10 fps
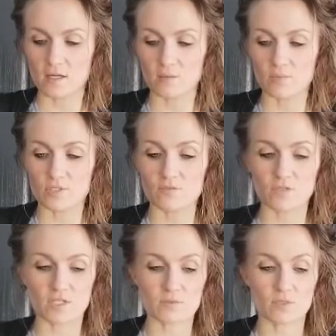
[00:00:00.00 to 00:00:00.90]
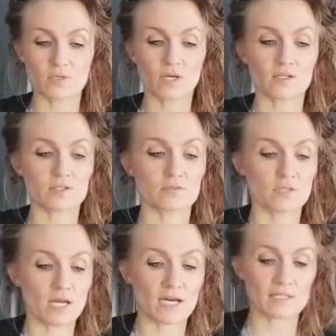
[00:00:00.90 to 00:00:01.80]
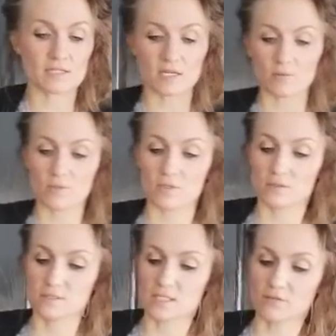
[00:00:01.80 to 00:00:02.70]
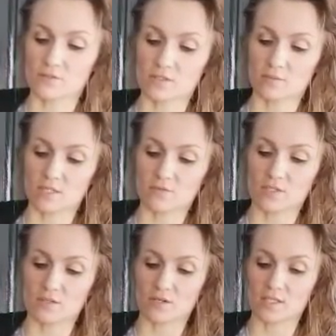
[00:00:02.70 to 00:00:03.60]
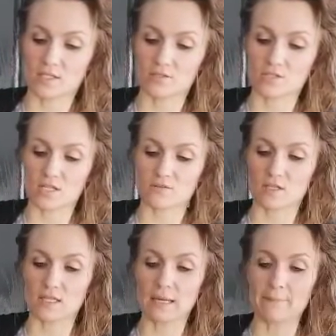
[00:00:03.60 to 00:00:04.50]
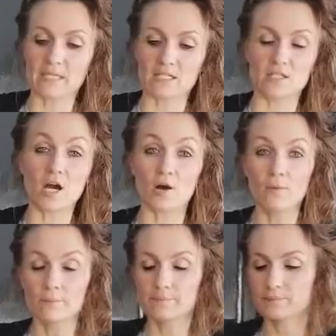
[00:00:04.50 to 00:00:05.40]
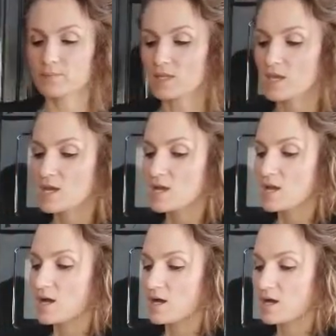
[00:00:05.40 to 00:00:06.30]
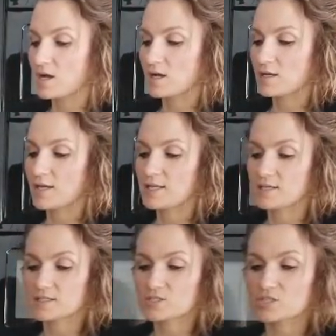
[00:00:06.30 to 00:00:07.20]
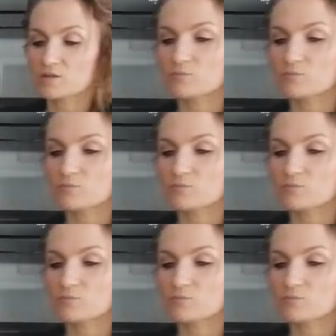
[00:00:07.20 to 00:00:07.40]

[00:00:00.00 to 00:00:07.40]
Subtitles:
which if you guys want to know how to do that, I will definitely make a video on that. You'll just have to let me know. And she